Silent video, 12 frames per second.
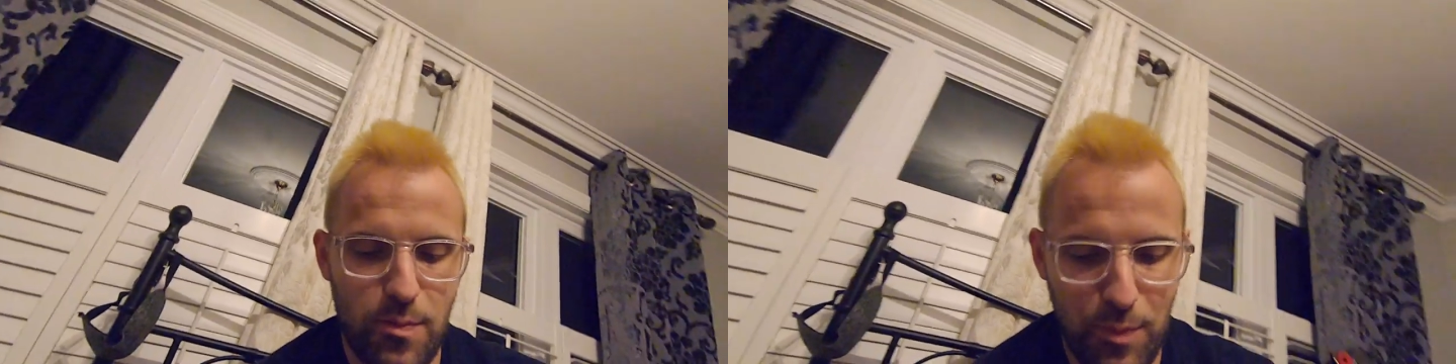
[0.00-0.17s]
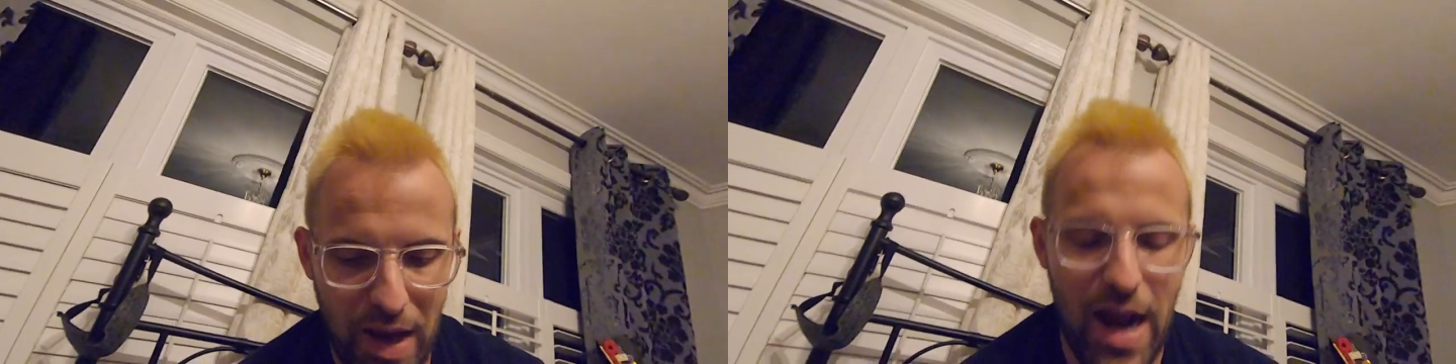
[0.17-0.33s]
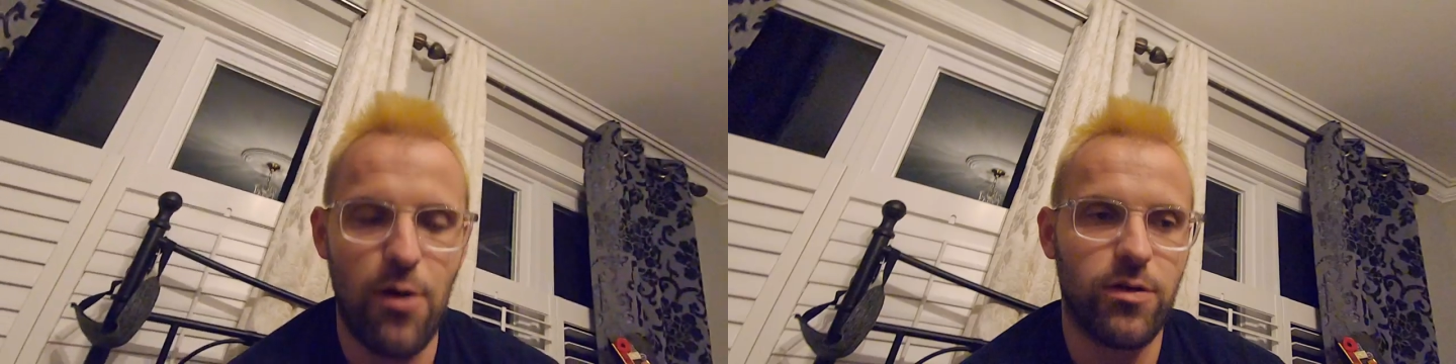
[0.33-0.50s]

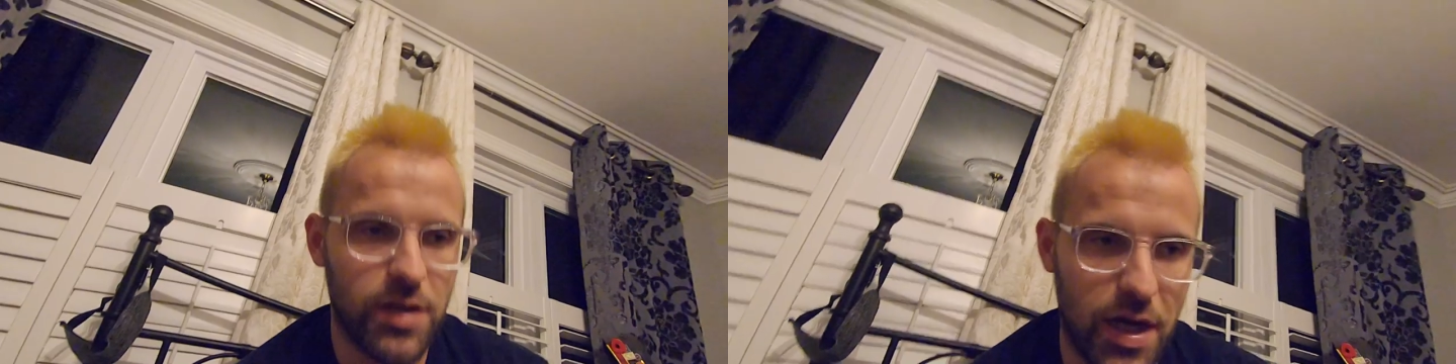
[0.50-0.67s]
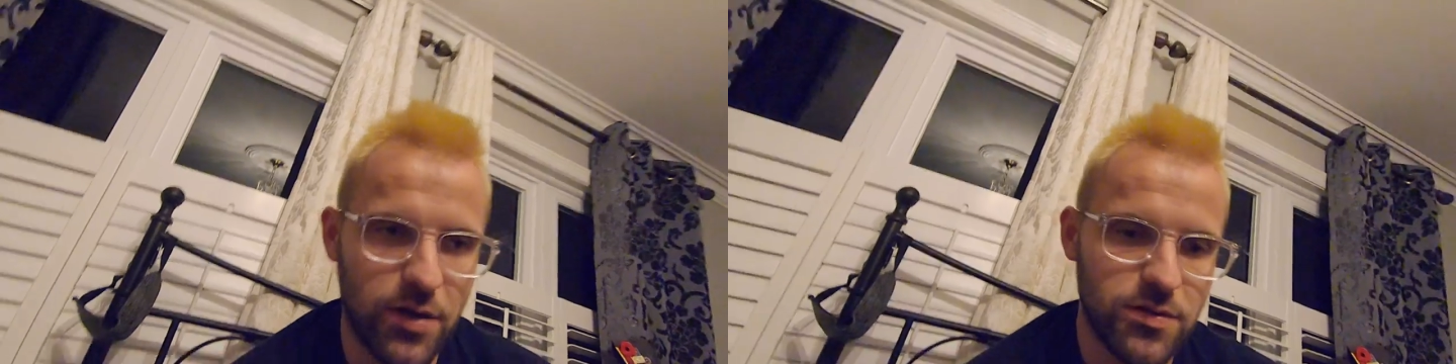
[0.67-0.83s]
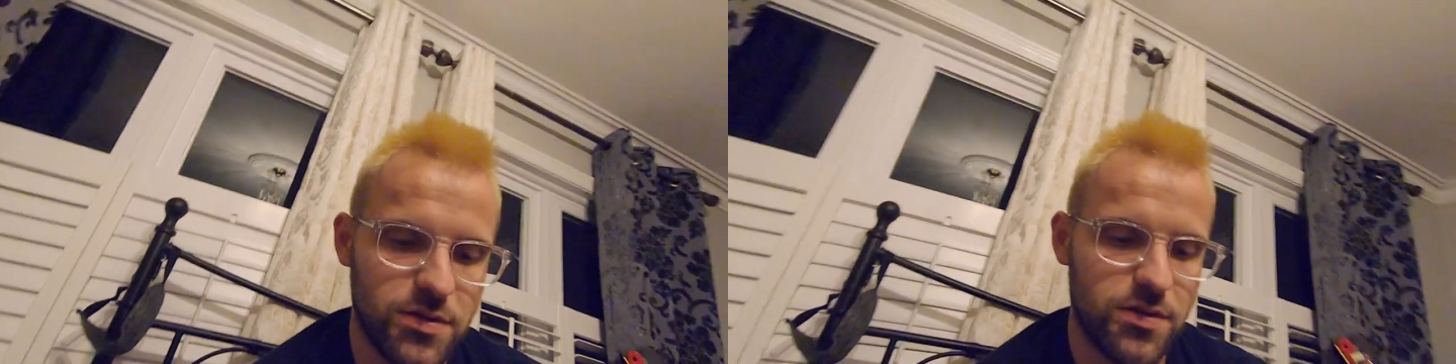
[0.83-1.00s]

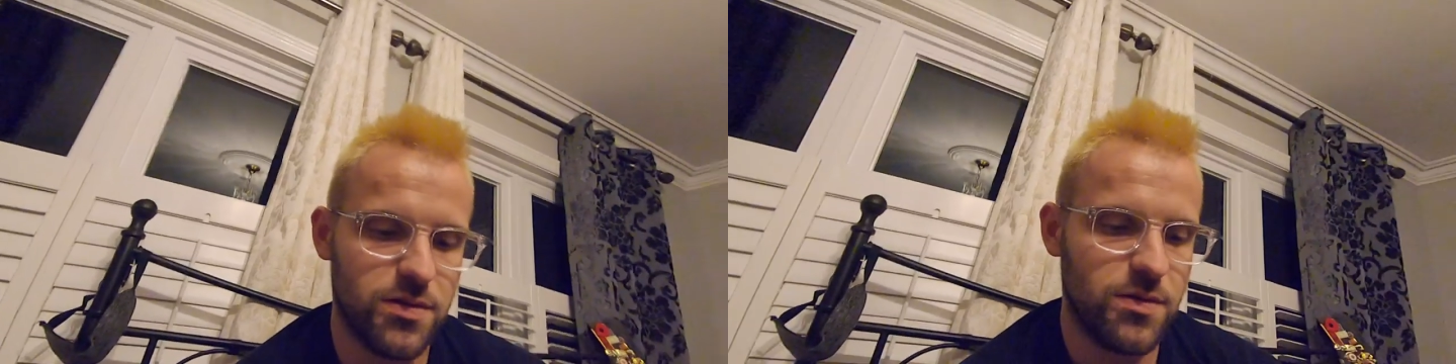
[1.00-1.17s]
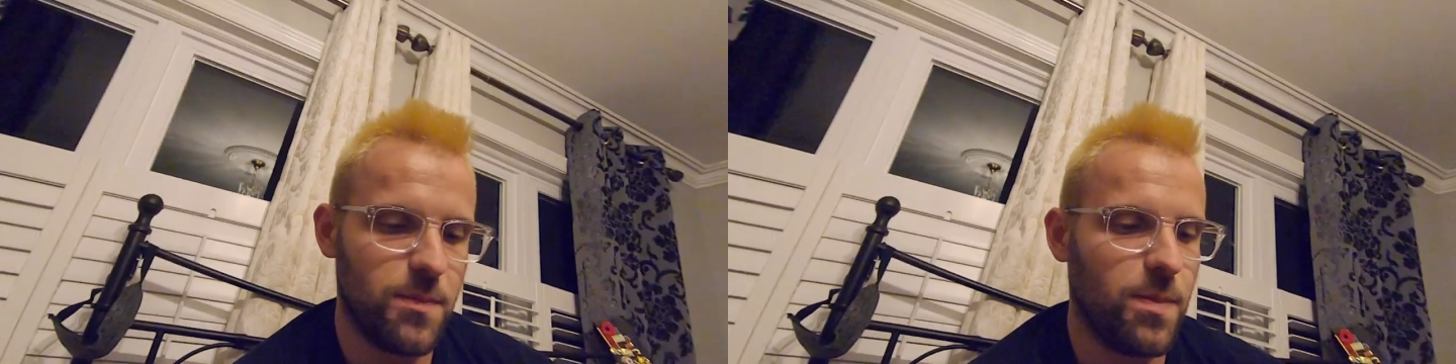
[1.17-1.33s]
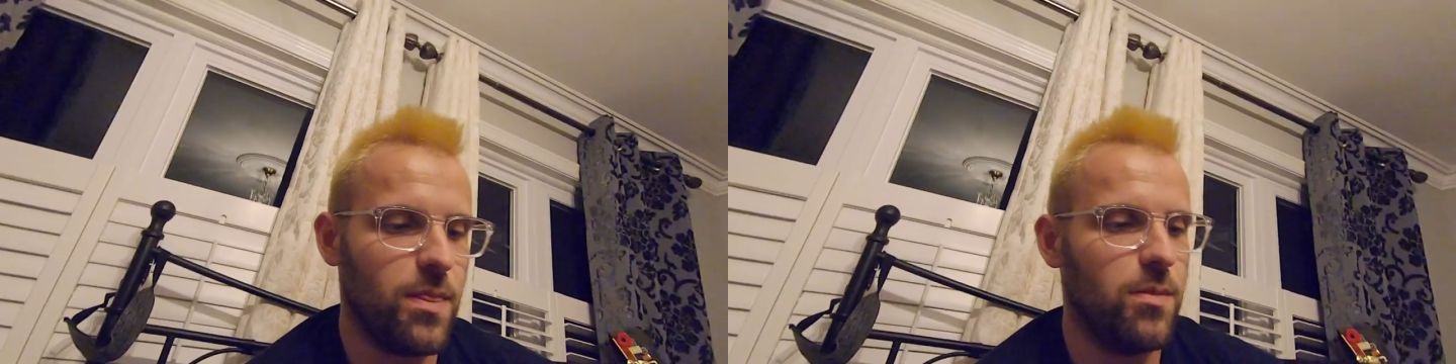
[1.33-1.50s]
powerhouse
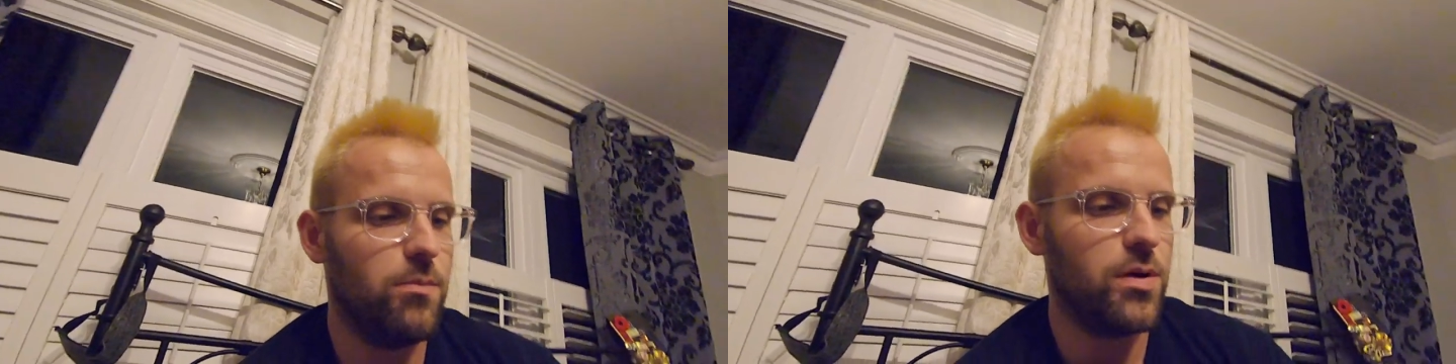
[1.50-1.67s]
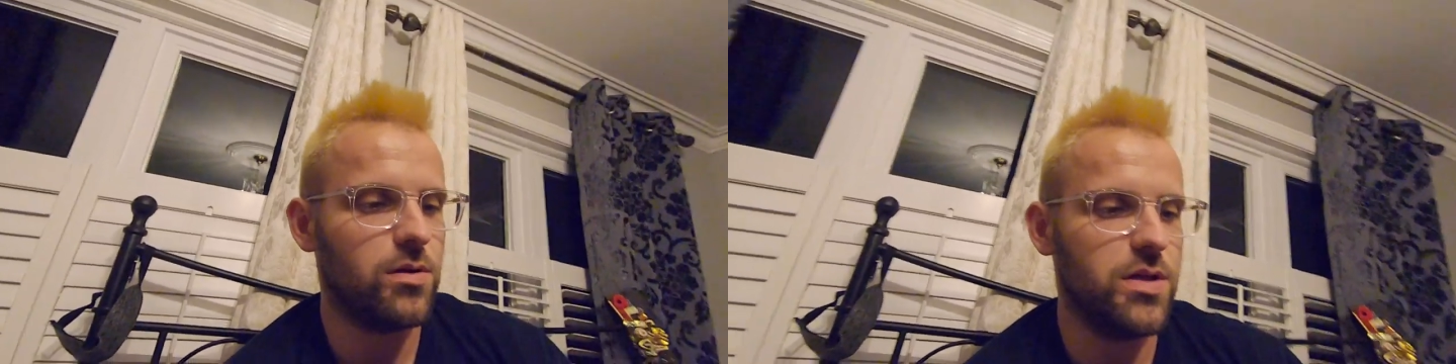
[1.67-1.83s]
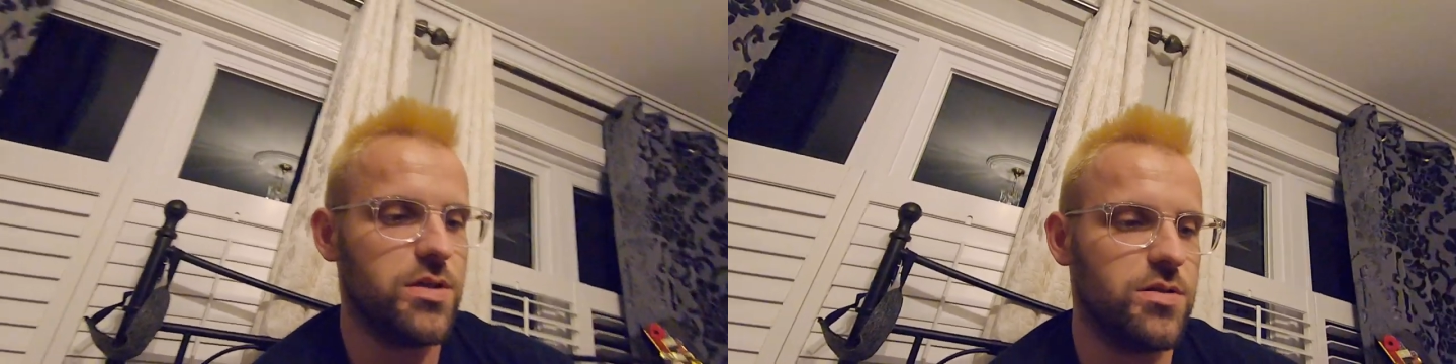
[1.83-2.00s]

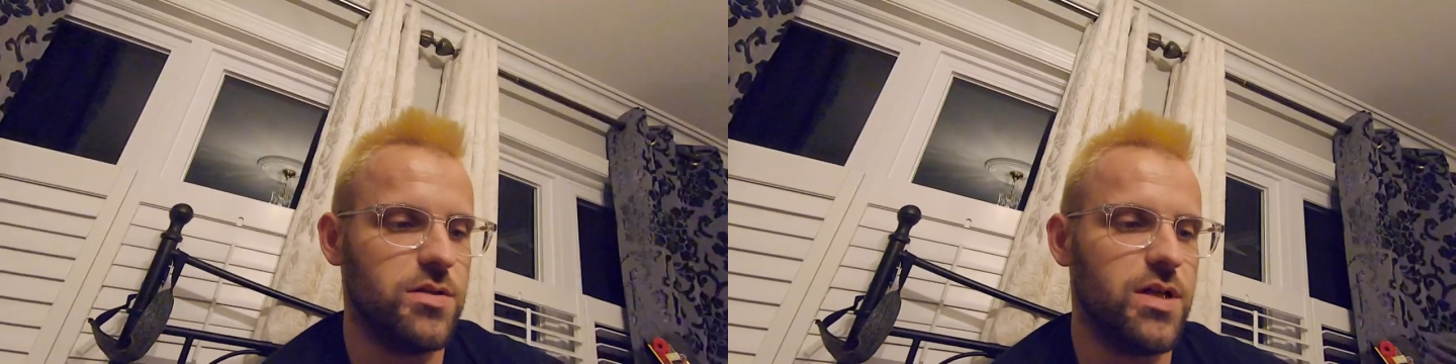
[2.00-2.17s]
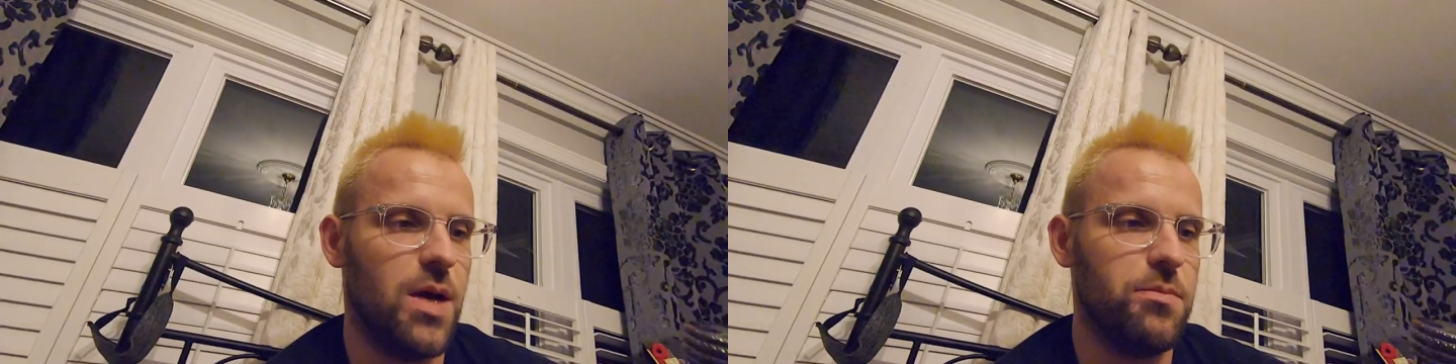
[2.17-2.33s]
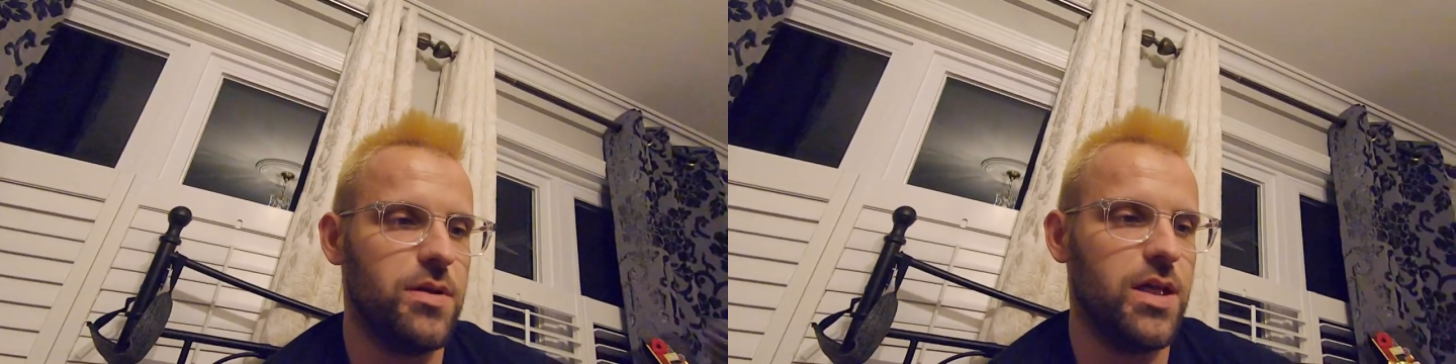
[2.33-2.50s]
Middle Eastern
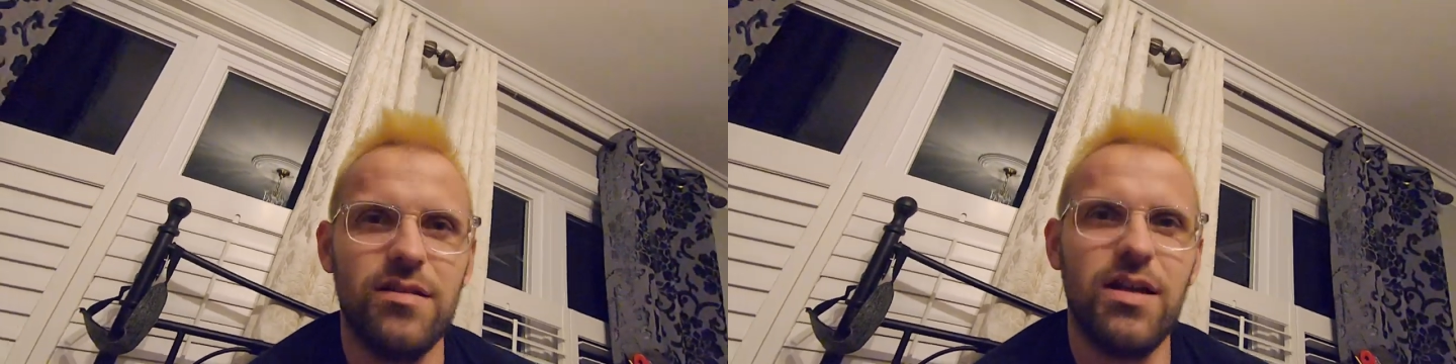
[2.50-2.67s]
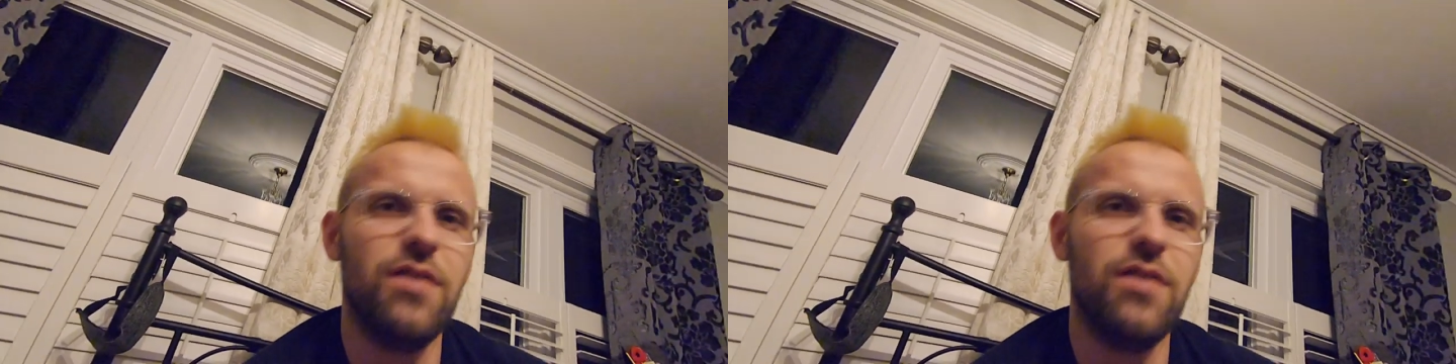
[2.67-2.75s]
company.